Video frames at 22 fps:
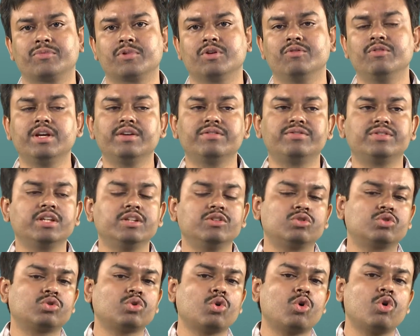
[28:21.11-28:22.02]
We've seen
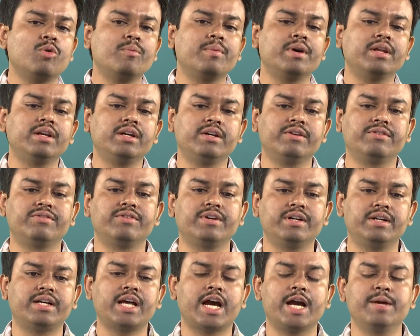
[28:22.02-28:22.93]
so many
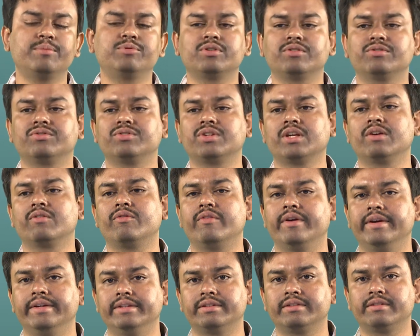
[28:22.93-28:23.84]
different types of zinc
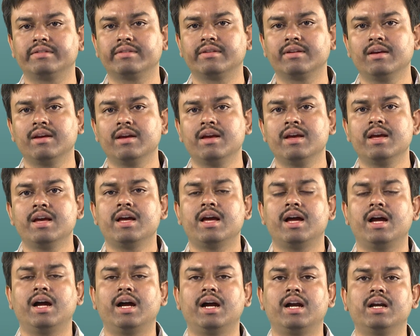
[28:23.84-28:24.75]
wastes
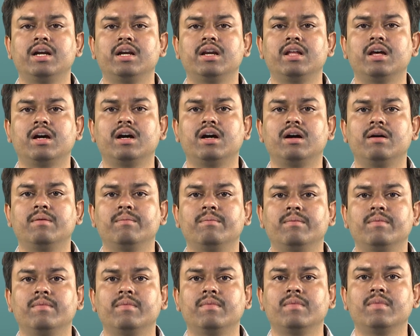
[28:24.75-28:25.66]
and uh,
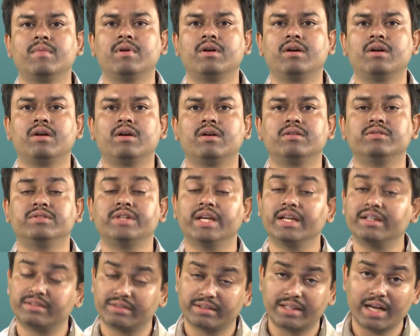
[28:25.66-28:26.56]

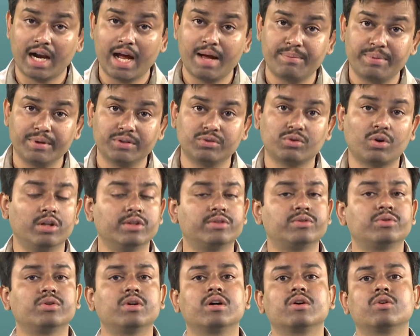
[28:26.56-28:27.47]
zinc scrap is
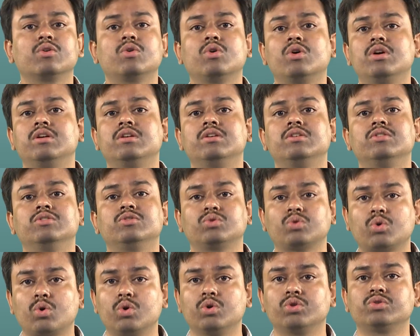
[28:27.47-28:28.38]
also a good
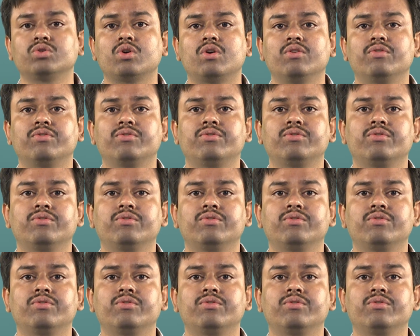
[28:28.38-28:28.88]
source of